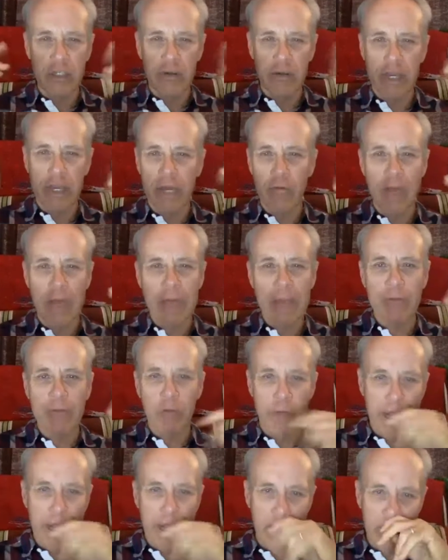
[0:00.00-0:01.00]
your head wrapped
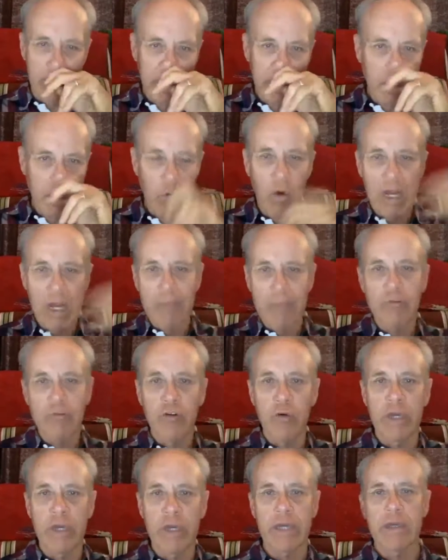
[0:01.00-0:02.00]
around what I'm
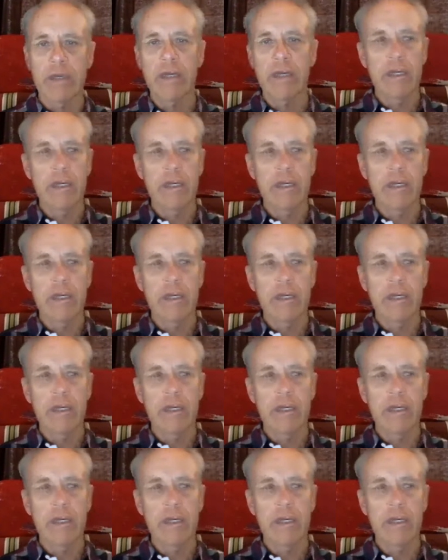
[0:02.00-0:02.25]
doing.